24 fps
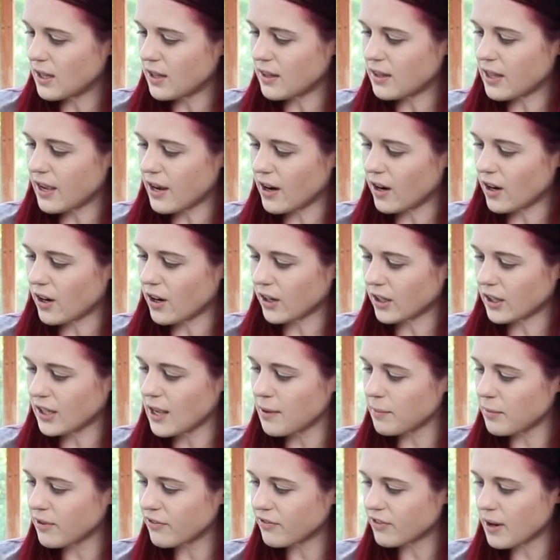their
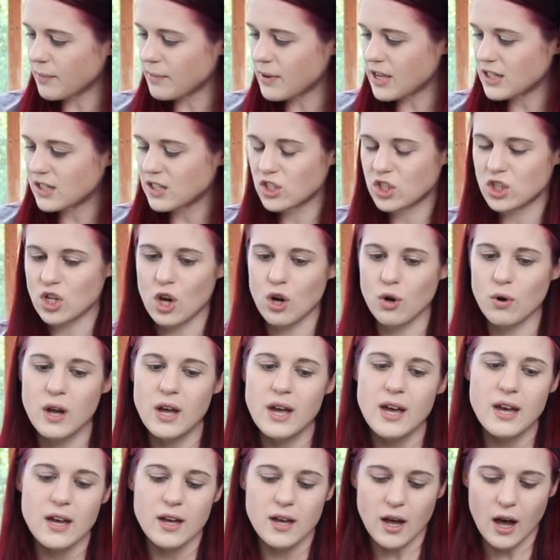kibble from it. So
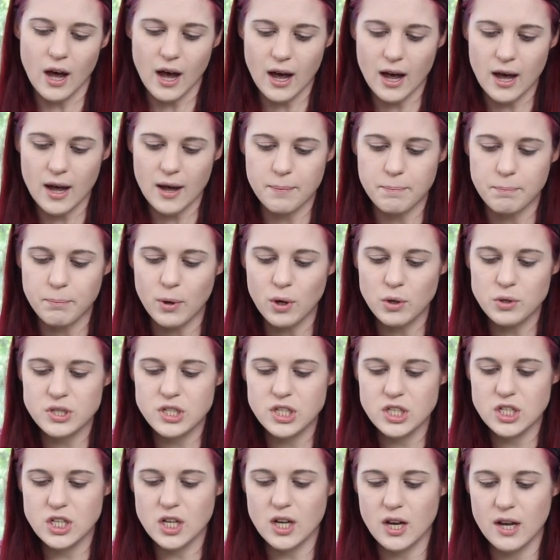uh,
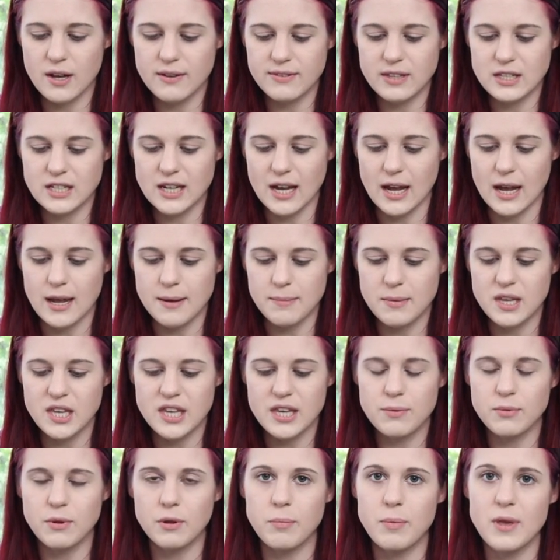most of the time
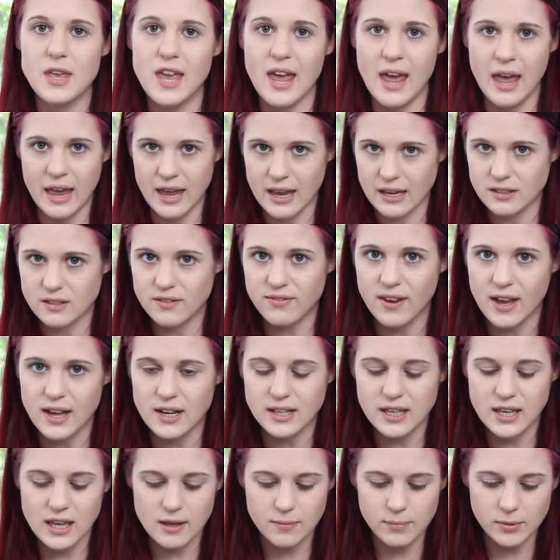he will be hand fed
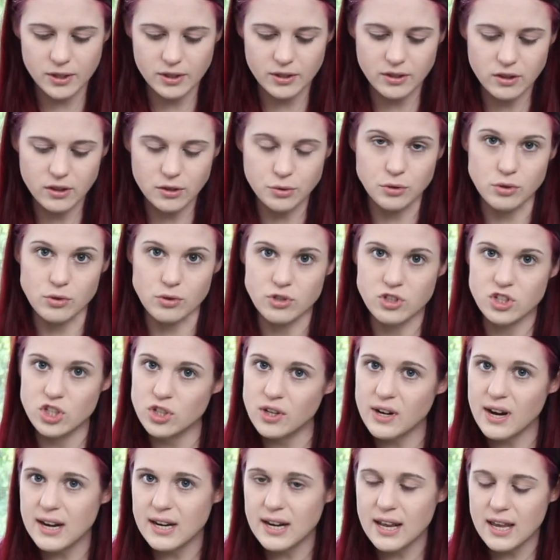kibble through
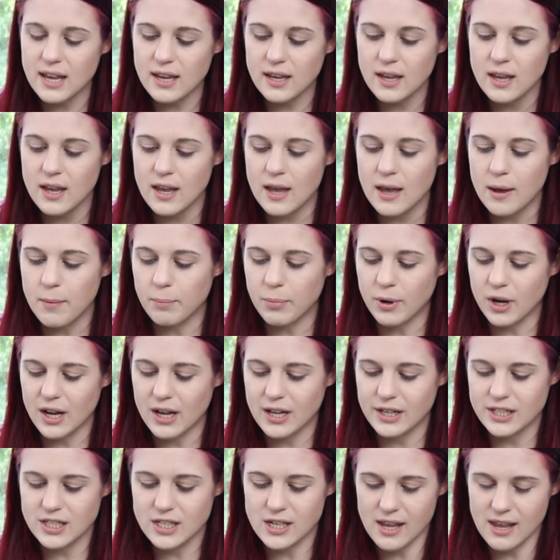training,
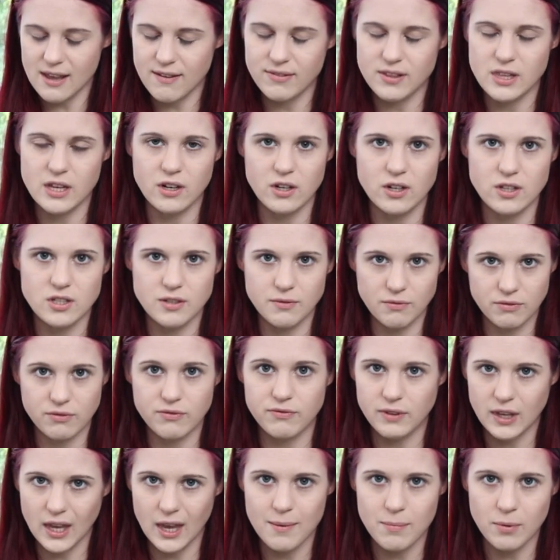but if there's
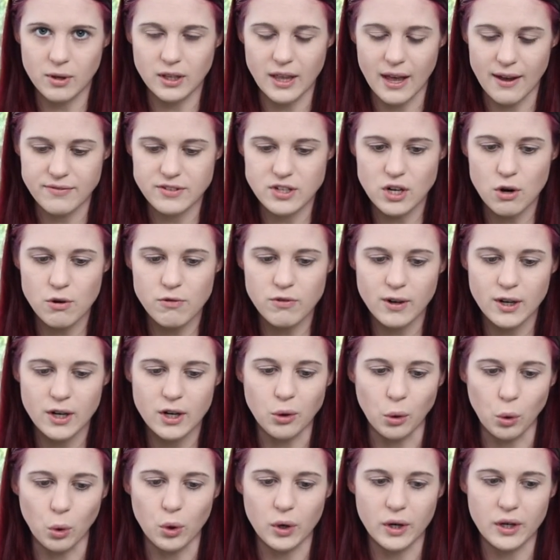kibble left
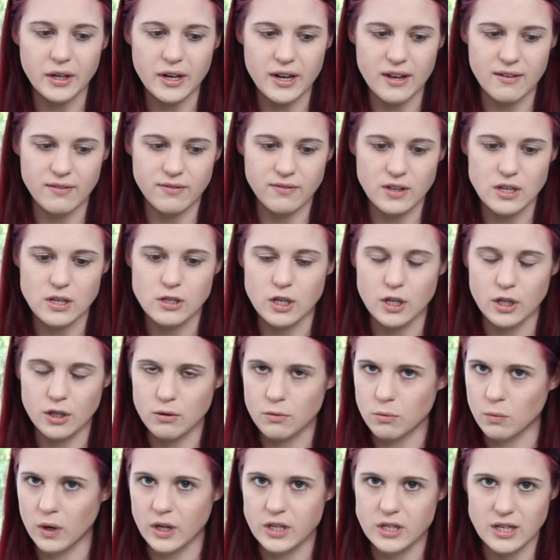over or if, you know,
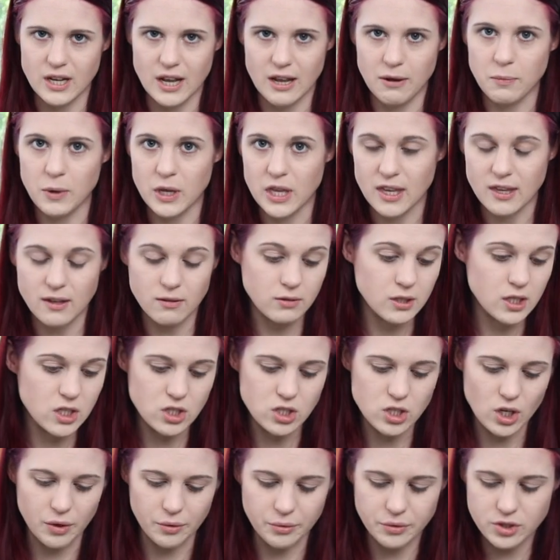one day we
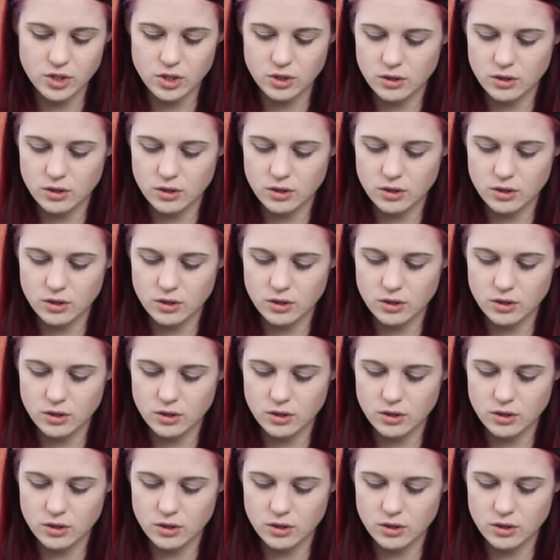don't